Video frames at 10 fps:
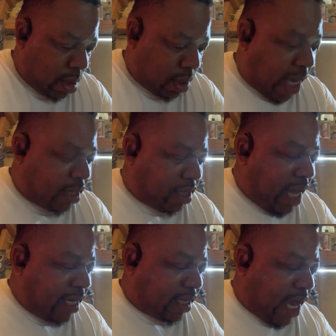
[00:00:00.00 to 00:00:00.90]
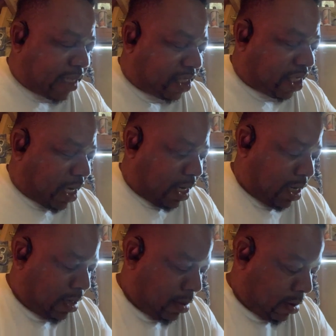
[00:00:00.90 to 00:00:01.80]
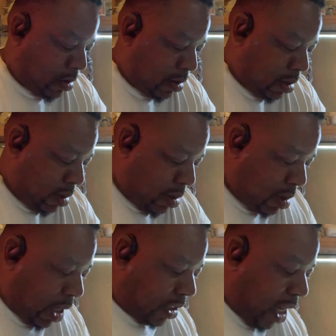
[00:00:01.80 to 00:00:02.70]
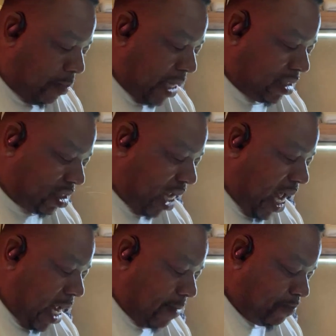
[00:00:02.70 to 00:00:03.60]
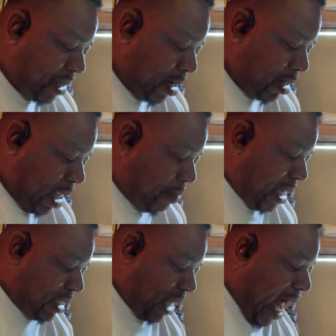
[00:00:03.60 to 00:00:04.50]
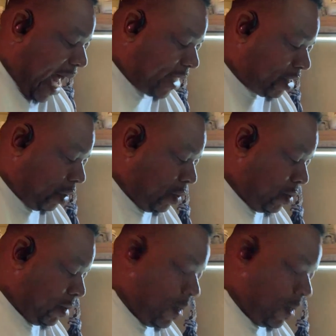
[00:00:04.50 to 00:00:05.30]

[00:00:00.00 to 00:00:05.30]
They think that shit because they've been scammed. They've been lied to.